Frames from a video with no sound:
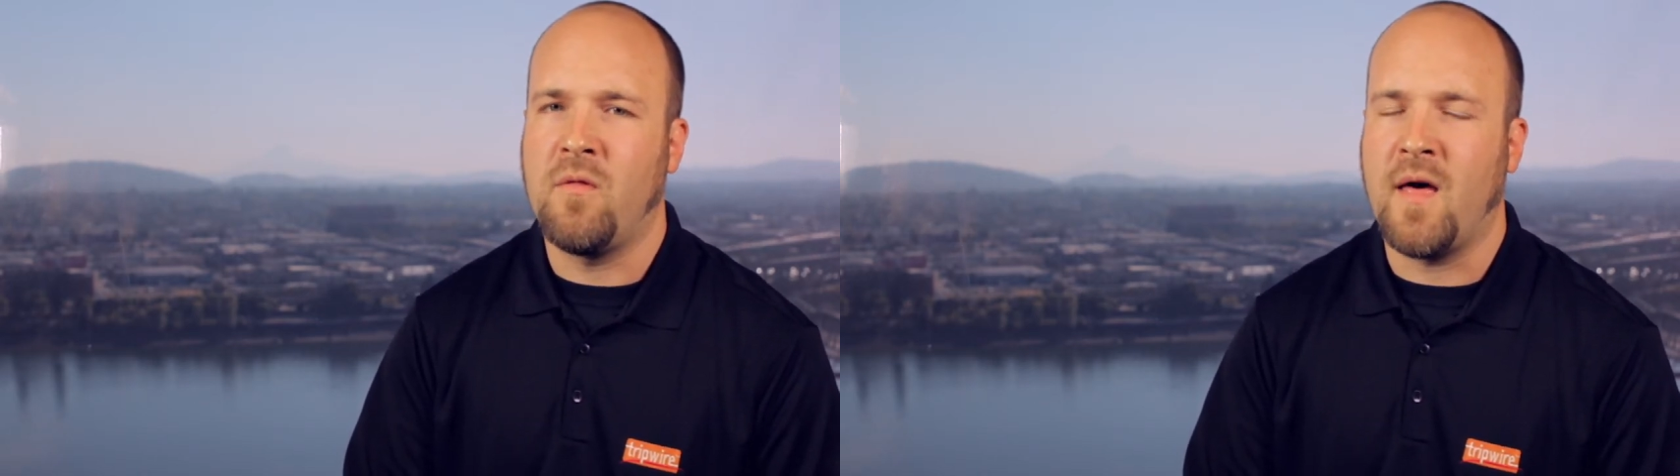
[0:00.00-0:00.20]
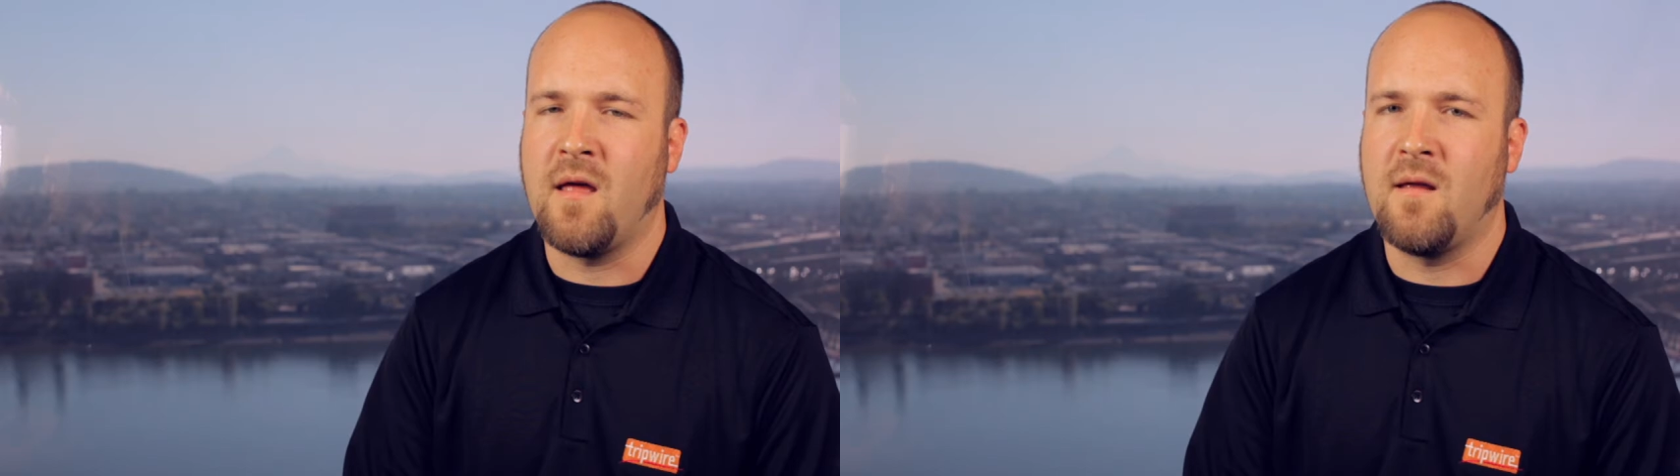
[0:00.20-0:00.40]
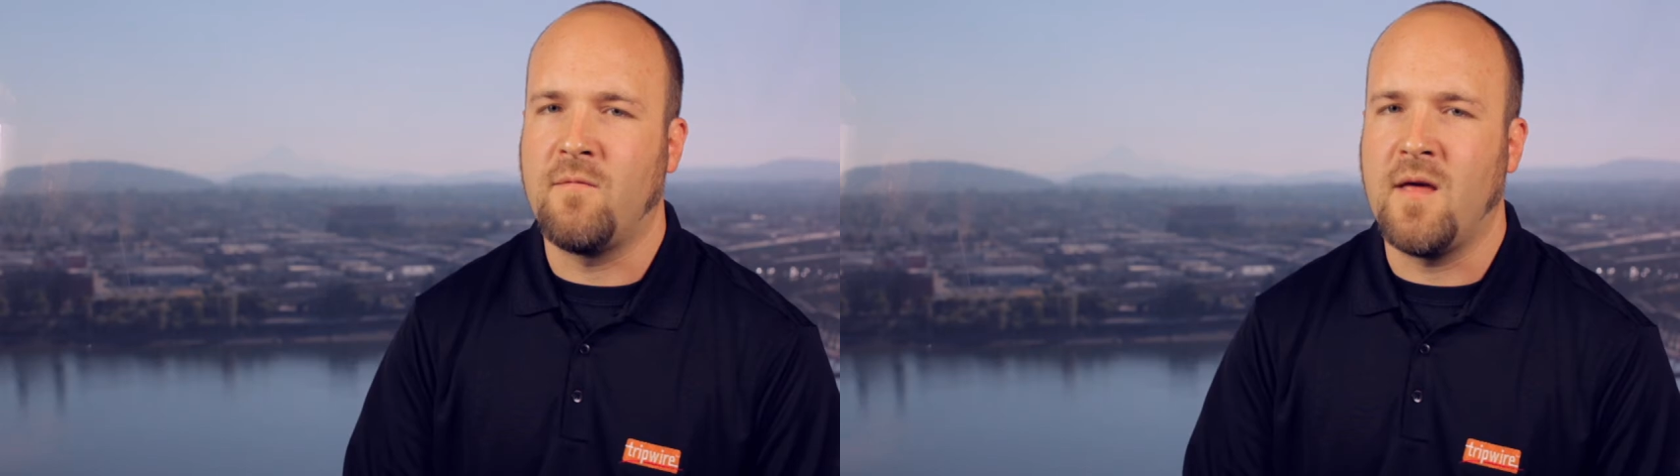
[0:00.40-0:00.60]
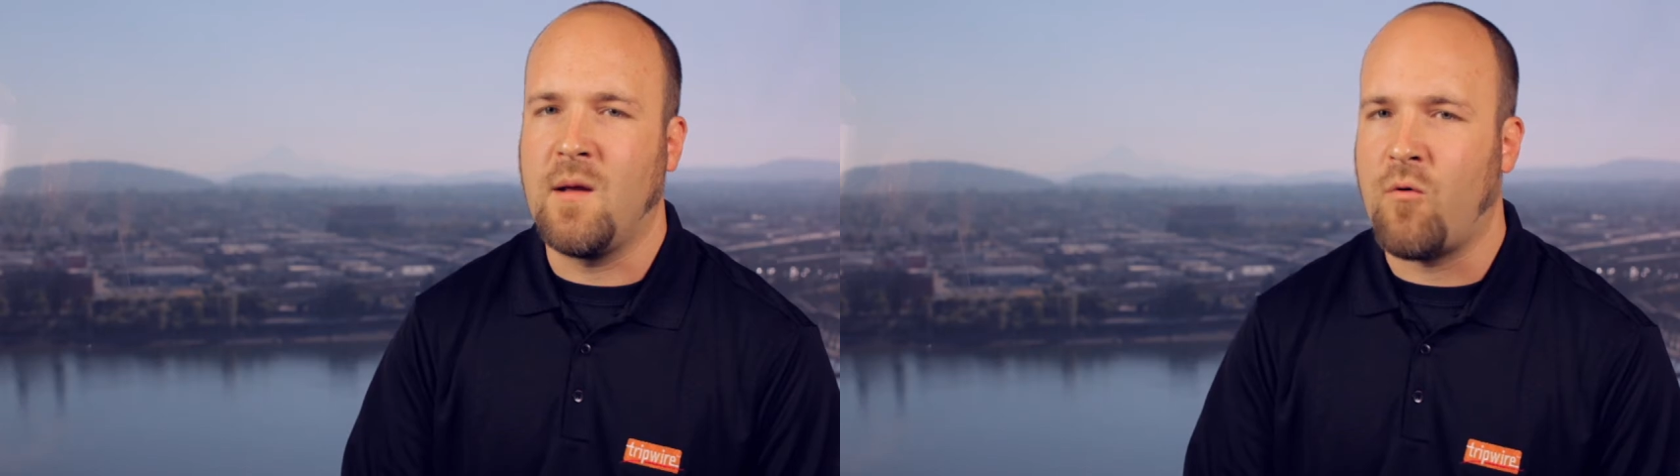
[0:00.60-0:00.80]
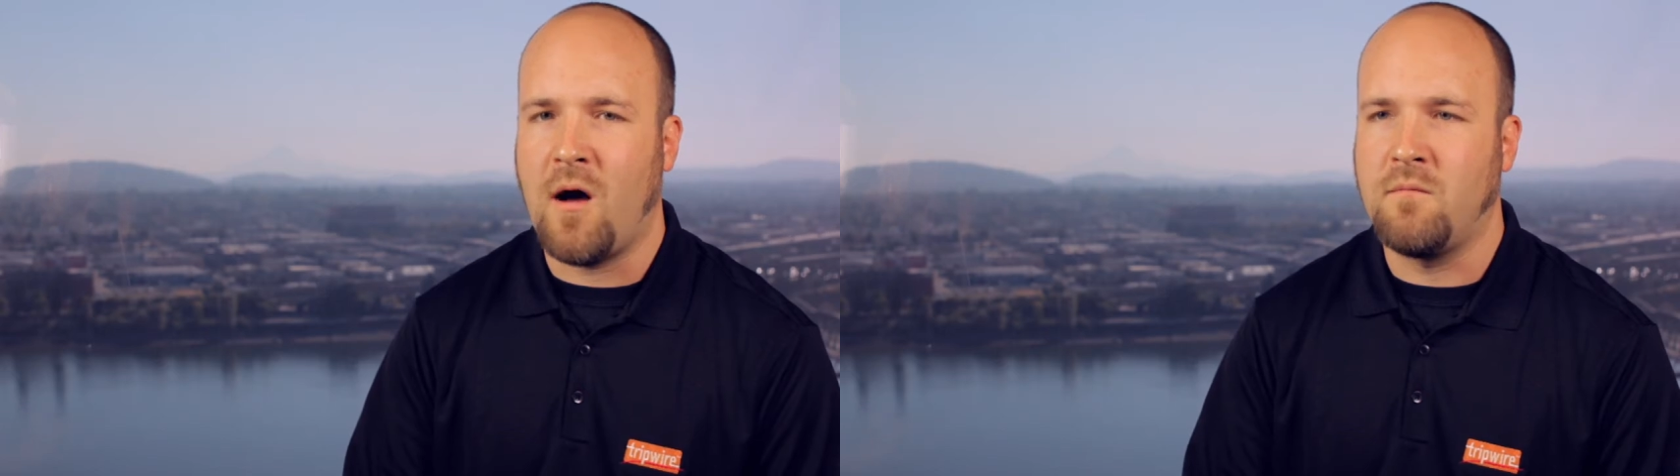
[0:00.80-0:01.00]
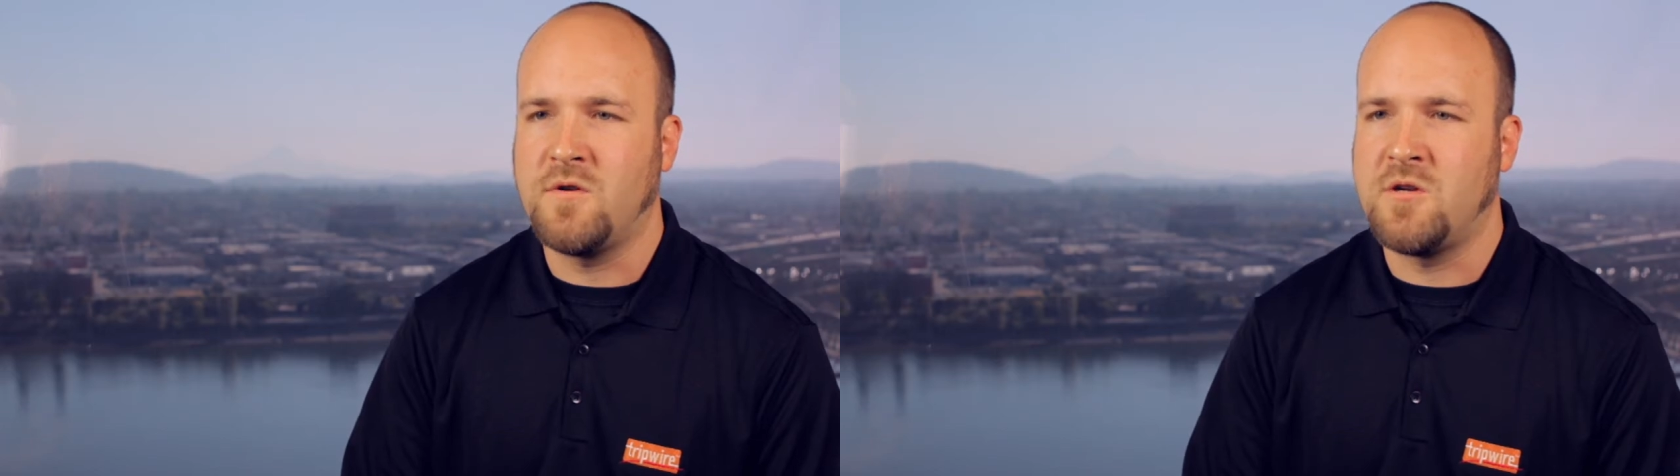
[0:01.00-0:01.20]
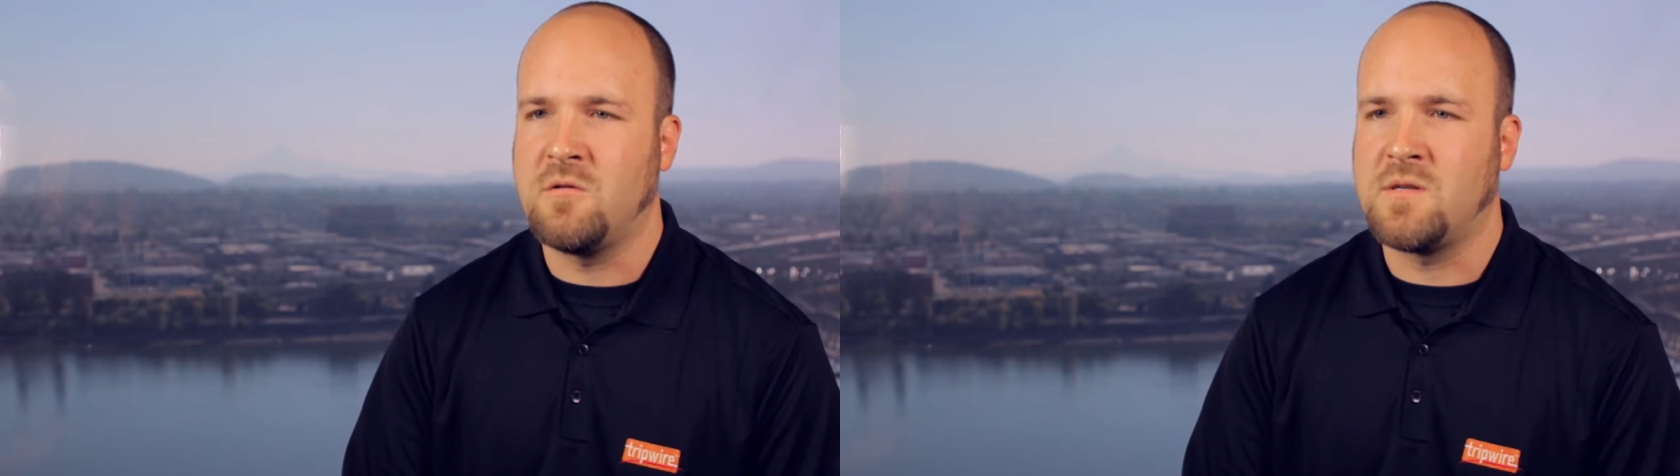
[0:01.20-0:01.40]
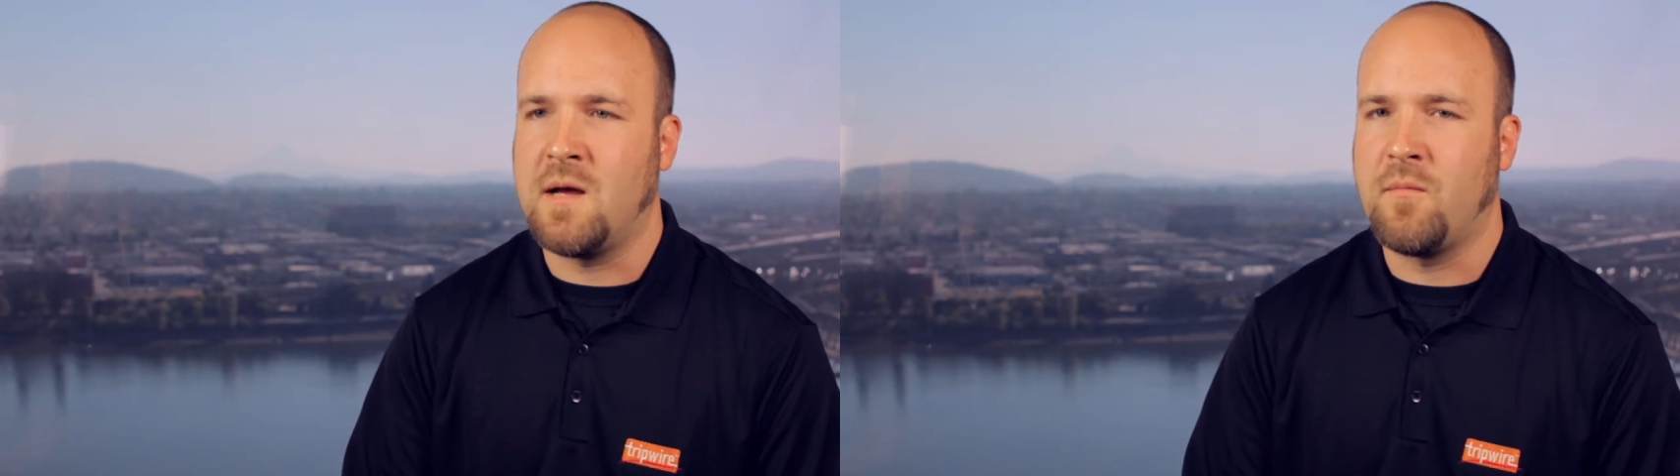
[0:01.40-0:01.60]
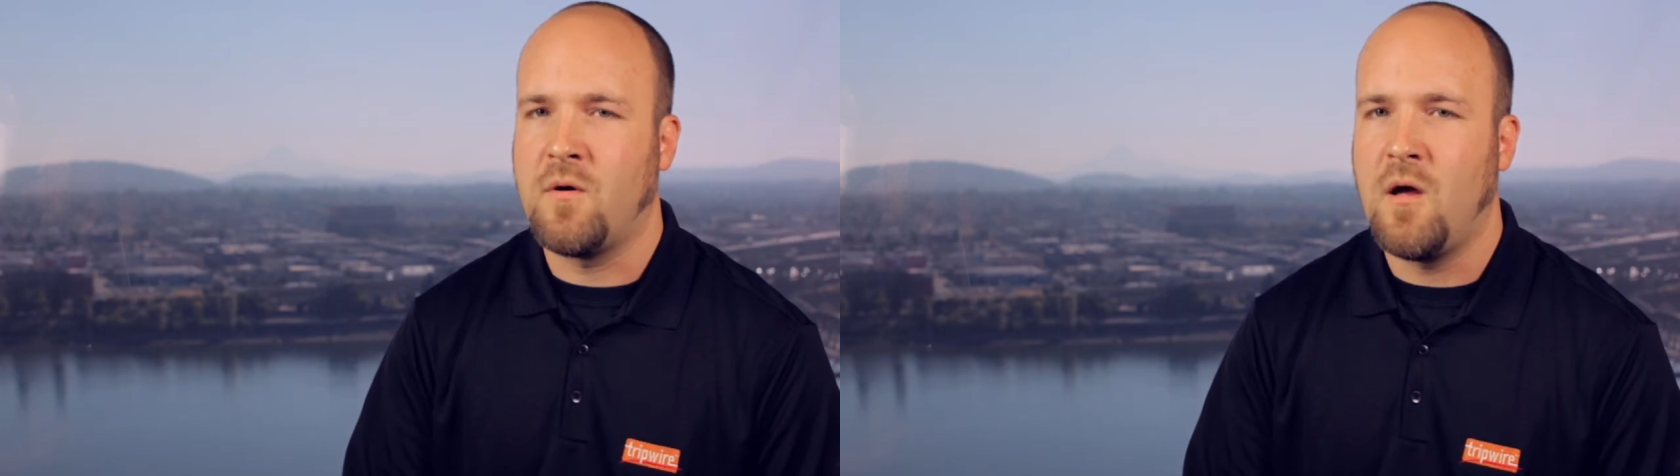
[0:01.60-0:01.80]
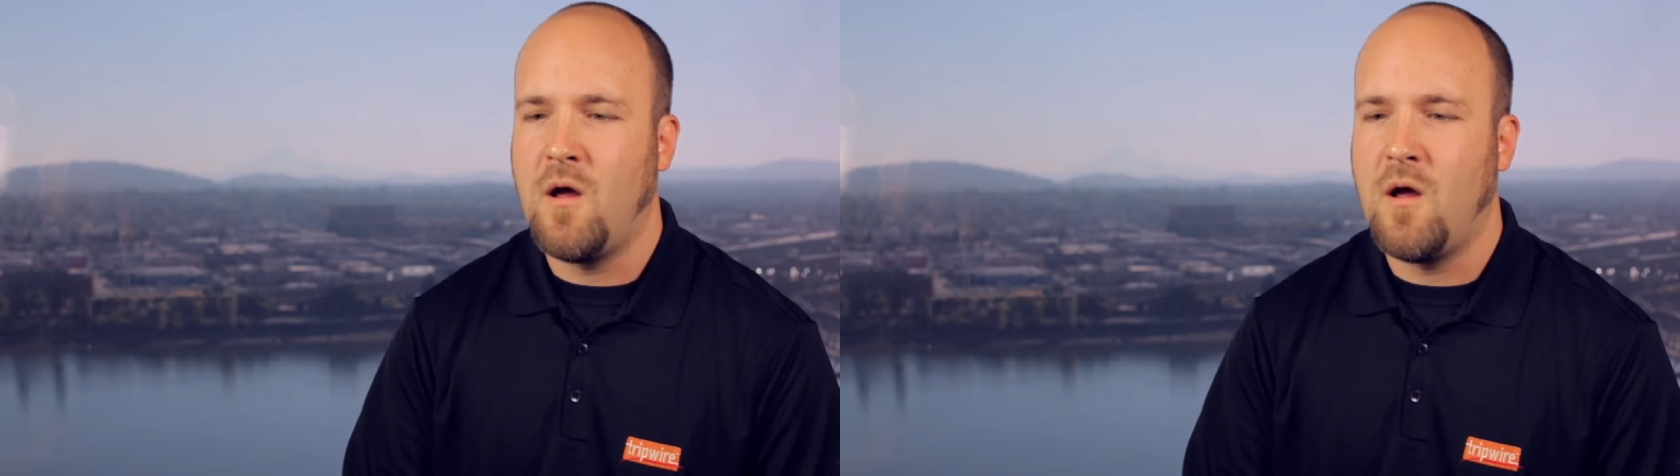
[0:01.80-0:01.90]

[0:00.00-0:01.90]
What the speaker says: that if any problem shows up,